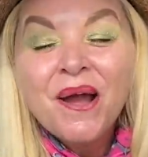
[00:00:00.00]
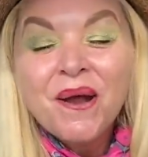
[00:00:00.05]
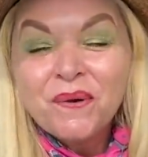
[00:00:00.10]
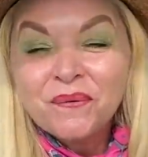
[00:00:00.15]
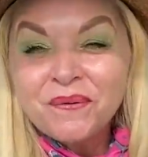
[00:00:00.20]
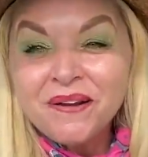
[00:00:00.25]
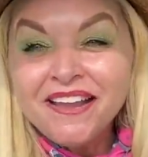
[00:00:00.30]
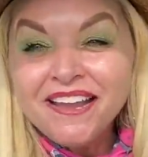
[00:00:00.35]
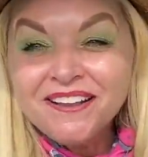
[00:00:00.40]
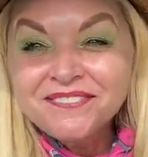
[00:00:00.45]

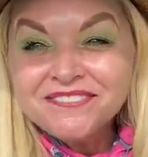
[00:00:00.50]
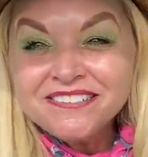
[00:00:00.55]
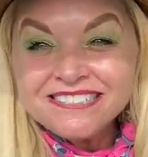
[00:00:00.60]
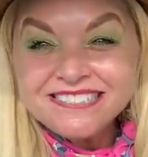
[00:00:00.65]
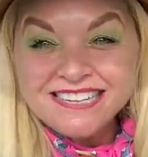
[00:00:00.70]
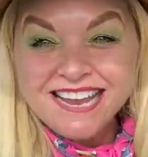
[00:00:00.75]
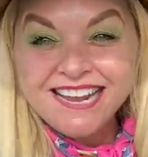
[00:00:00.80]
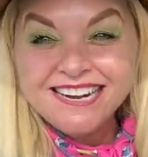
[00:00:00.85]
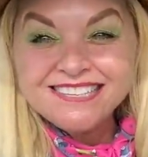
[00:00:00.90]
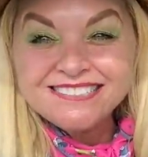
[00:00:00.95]
we've
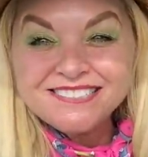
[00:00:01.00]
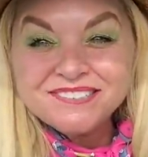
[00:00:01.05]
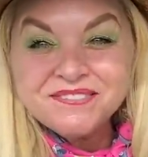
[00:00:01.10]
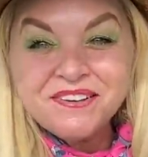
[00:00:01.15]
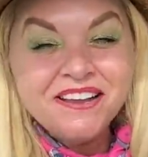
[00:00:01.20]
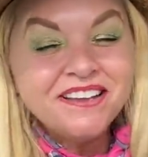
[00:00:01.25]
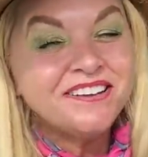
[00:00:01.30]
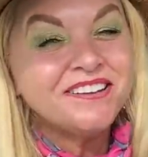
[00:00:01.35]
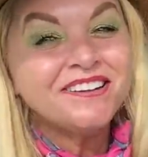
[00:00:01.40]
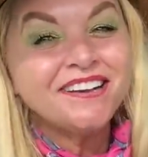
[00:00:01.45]
decided to
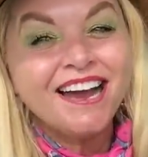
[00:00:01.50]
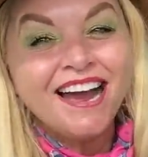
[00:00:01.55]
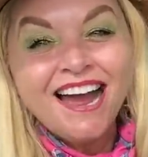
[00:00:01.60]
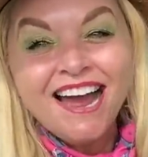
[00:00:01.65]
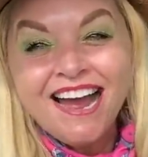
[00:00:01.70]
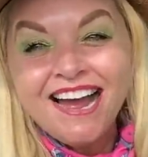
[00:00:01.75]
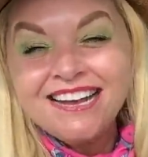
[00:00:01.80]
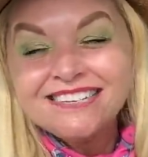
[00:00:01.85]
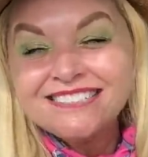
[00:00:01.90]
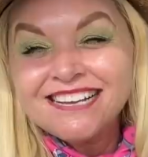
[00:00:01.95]
make you
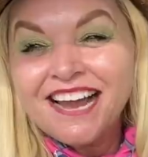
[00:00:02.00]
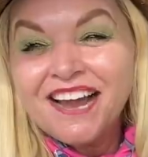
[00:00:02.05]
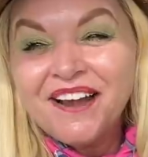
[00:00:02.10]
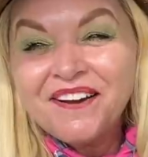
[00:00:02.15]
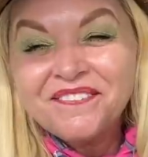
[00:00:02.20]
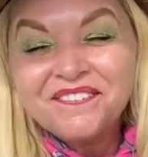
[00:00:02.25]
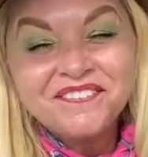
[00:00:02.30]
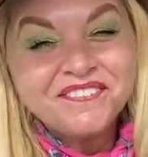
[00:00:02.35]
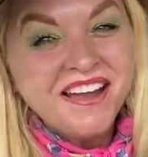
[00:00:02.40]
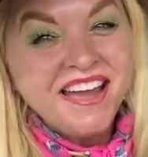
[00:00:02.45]
guys
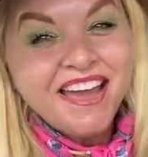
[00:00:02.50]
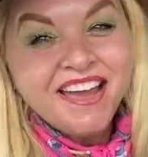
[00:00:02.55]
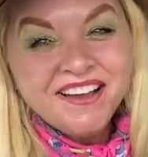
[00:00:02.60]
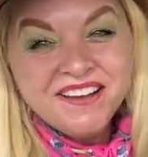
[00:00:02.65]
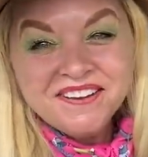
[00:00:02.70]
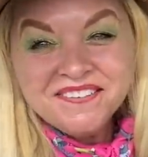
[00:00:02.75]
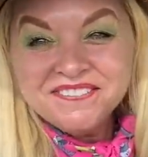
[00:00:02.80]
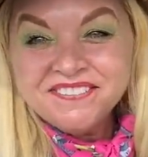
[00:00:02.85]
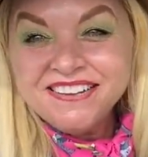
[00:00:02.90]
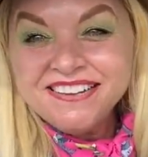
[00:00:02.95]
a
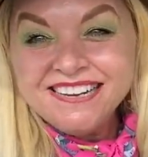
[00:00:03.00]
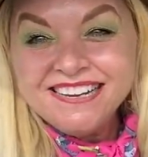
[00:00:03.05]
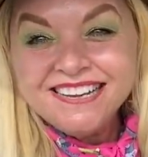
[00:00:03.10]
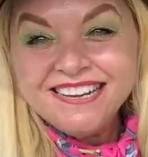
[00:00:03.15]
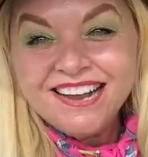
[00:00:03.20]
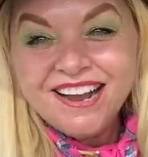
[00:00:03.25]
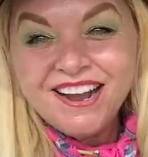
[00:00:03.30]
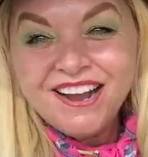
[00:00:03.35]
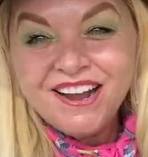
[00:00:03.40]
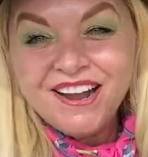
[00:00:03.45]
fail
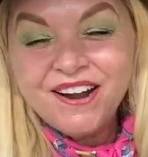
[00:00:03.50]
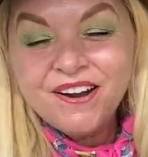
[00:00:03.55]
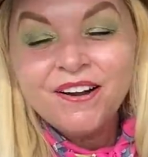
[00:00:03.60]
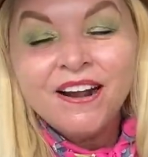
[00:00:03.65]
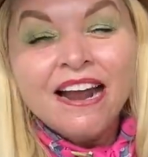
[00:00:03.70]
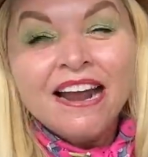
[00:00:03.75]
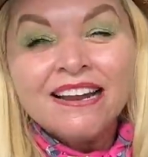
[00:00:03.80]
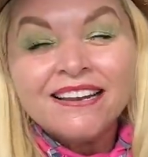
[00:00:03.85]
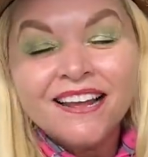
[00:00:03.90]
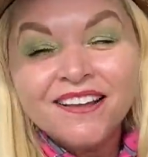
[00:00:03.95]
video.
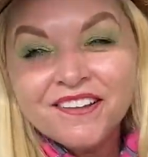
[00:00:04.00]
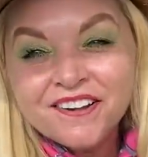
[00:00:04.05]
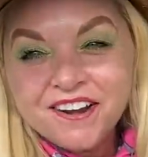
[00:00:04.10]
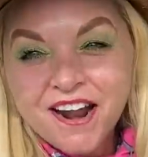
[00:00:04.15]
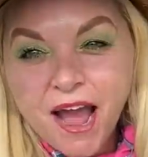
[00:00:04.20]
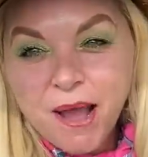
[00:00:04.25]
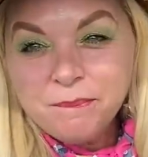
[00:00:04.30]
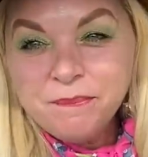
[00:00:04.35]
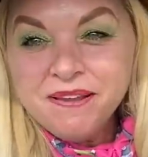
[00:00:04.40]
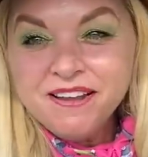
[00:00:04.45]
Now they're
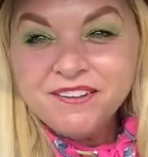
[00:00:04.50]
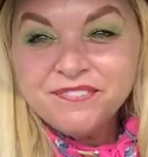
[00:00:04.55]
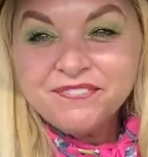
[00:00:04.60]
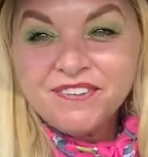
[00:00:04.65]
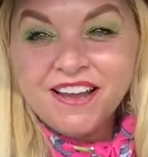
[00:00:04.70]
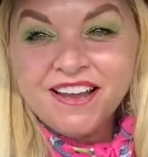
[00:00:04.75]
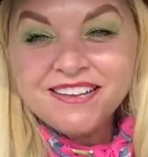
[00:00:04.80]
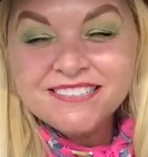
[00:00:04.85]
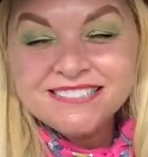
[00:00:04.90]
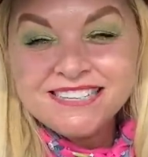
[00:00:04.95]
not big
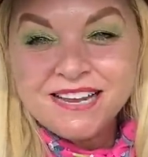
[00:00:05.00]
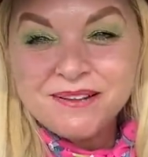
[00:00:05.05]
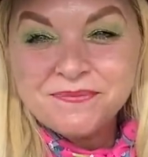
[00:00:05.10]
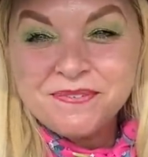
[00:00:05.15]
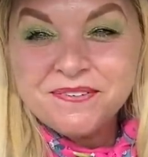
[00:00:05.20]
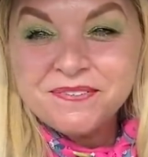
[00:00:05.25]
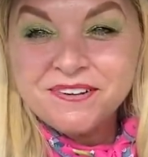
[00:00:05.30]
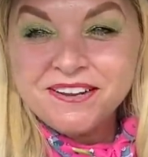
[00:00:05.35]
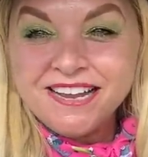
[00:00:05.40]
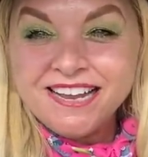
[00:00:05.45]
fails like
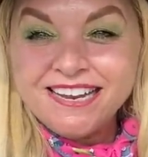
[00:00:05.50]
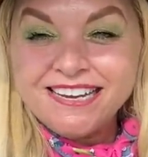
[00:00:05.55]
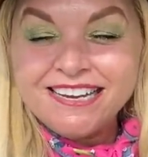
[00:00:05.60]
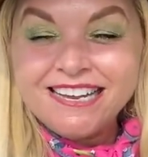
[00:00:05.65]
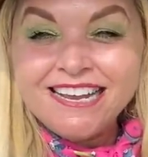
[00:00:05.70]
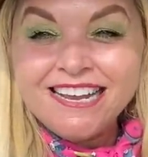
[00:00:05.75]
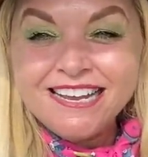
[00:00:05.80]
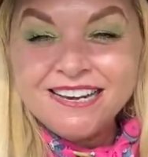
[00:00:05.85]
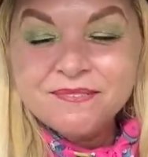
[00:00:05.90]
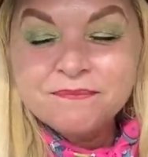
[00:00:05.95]
people getting
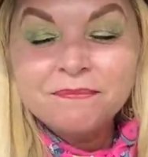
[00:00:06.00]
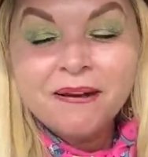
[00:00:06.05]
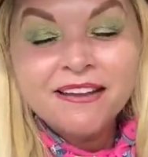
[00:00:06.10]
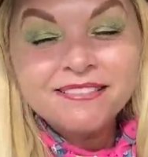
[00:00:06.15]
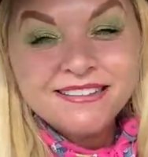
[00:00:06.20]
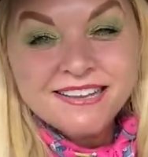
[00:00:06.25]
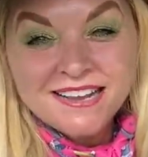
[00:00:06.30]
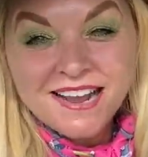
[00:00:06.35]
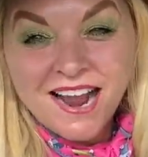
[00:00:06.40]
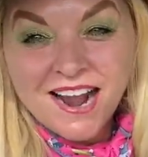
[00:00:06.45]
eaten,
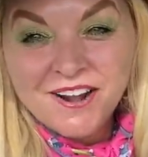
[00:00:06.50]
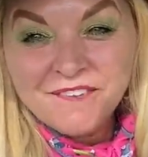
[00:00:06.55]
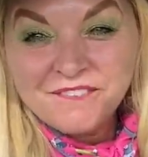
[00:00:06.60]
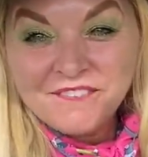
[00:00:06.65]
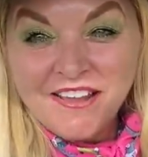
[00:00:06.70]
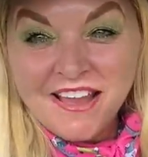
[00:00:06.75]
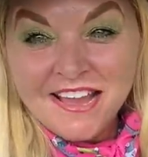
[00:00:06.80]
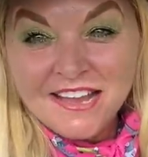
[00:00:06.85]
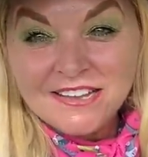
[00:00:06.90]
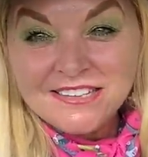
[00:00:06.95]
but they are
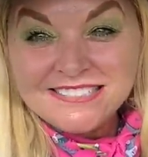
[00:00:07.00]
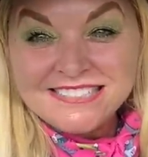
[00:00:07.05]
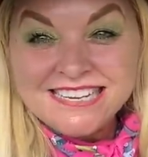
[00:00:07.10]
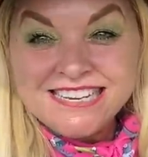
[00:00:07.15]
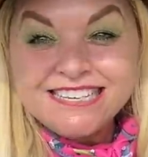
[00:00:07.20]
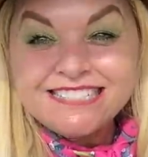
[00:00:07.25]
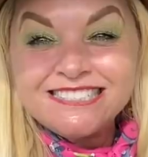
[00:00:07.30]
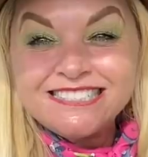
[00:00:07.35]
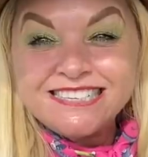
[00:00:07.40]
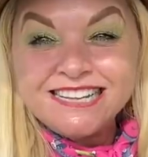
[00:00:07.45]
fails
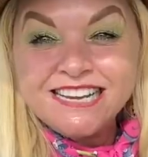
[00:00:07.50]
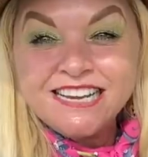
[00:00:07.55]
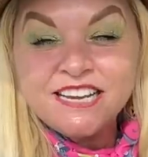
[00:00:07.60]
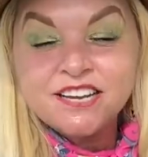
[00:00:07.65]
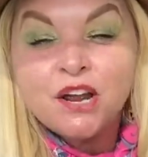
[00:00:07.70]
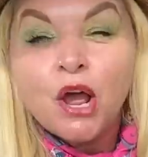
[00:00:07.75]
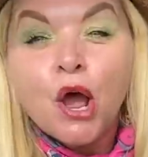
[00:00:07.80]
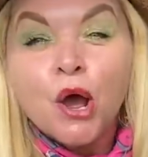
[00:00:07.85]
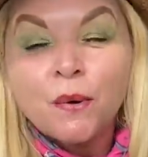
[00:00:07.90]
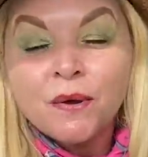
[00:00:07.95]

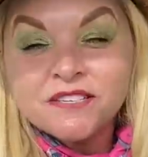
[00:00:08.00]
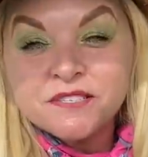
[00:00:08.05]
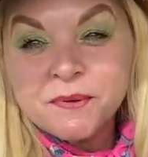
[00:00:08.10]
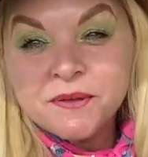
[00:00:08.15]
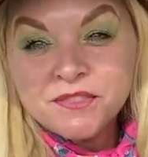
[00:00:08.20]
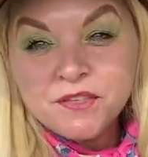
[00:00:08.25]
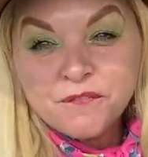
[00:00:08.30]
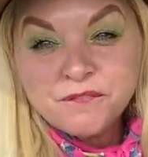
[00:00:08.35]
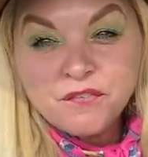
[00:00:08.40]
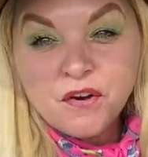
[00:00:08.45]
indeed. We
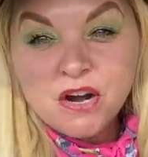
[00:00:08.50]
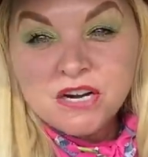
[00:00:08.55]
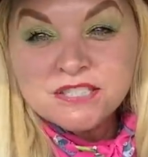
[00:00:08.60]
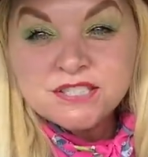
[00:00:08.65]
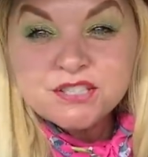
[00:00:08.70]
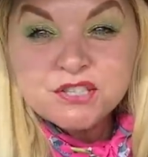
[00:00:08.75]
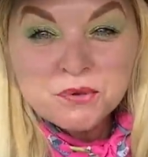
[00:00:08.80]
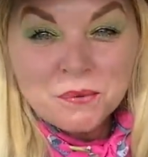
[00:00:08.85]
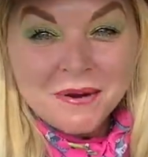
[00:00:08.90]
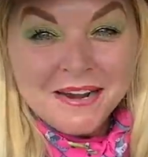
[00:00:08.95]
spent the first
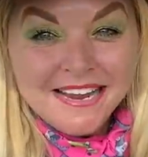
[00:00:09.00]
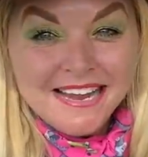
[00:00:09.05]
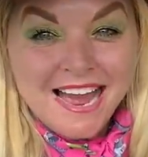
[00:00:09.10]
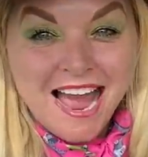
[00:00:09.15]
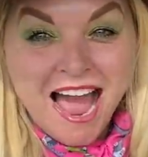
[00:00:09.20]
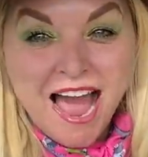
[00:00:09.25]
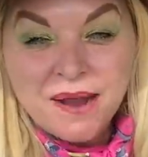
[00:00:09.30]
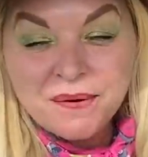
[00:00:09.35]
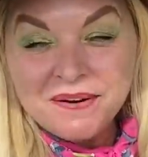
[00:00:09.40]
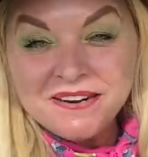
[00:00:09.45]
three
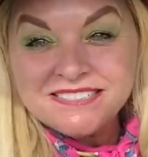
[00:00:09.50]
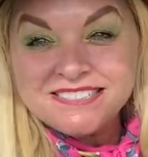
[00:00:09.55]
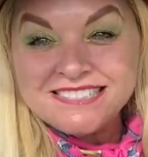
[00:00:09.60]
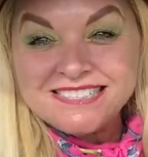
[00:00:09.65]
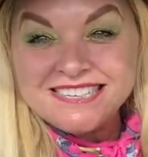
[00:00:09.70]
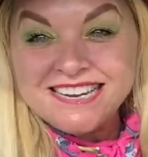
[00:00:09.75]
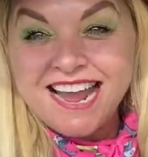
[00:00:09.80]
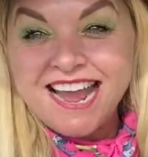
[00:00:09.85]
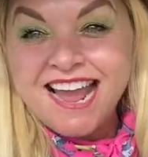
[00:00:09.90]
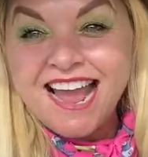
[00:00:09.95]
hours
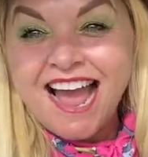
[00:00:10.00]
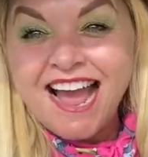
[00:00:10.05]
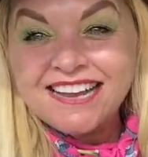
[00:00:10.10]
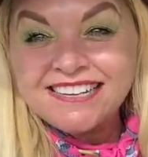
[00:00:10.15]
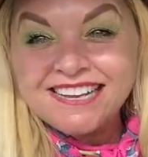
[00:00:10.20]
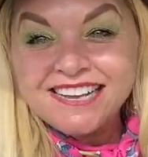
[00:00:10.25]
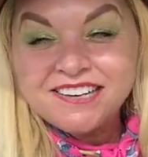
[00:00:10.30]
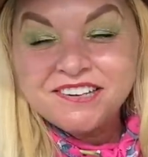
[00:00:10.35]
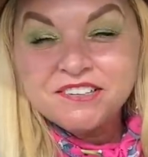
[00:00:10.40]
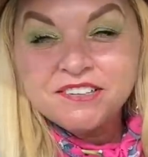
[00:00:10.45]
today at
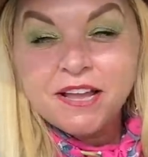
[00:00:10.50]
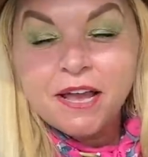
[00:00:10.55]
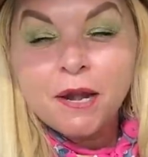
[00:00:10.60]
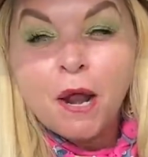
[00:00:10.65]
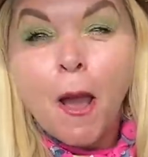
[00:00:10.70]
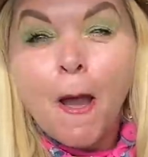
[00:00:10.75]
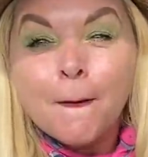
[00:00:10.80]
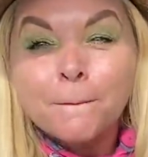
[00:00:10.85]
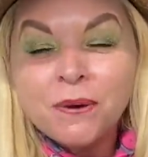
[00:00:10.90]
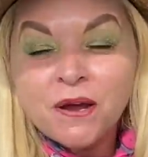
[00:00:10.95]
Gatorland
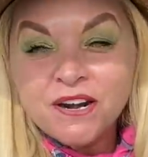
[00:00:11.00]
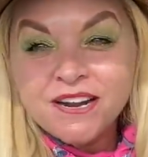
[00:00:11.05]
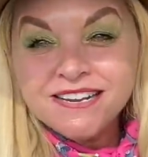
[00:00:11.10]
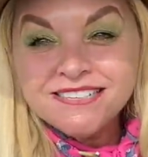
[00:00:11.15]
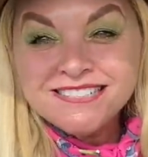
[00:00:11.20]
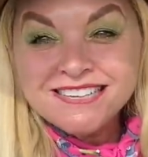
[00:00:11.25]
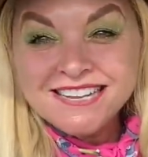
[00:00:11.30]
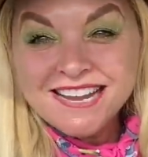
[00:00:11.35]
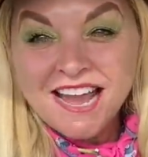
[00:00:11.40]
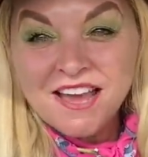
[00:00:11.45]

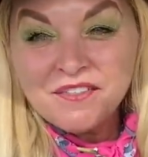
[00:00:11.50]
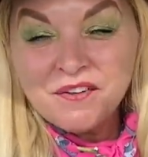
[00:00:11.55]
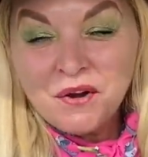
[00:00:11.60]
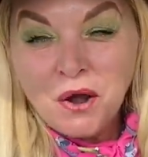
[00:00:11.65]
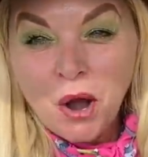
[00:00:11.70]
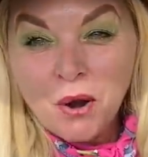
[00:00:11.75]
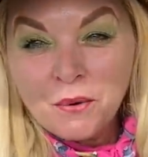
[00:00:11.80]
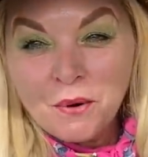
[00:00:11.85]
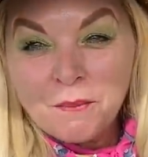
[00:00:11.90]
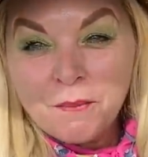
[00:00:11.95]
putting together
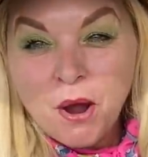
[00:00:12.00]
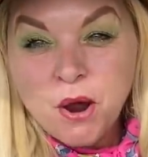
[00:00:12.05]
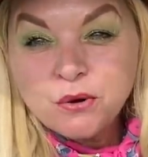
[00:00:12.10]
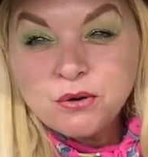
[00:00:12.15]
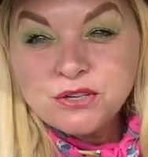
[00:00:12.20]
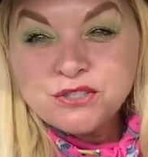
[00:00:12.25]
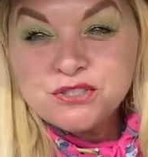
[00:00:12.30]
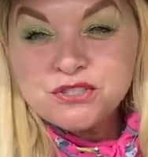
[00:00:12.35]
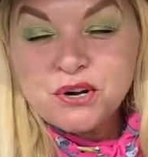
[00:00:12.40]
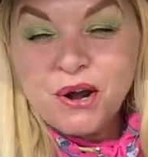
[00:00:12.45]
a remote
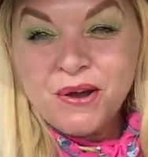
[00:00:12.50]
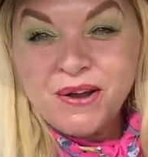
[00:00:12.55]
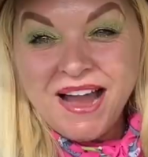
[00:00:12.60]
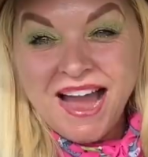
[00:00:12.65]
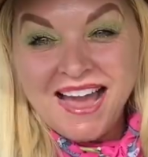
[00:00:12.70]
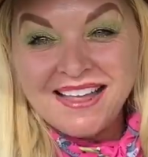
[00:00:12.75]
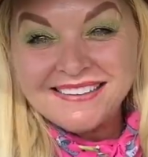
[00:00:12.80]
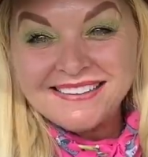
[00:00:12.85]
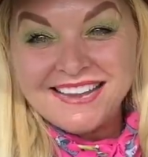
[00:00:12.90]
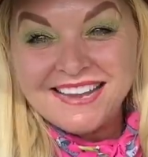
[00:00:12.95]
control
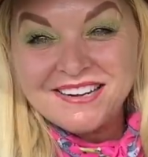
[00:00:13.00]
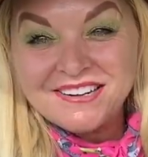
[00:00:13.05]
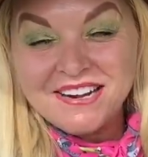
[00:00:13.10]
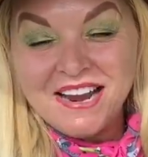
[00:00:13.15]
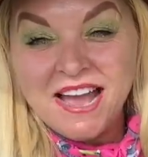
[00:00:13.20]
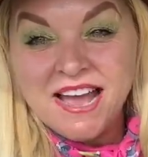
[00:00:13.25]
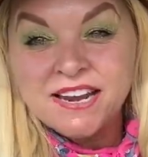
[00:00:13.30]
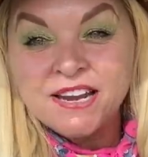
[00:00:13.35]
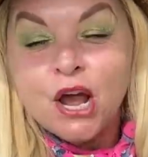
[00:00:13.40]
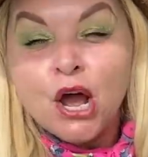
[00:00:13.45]
alligator
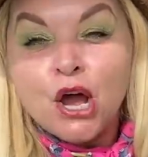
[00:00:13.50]
head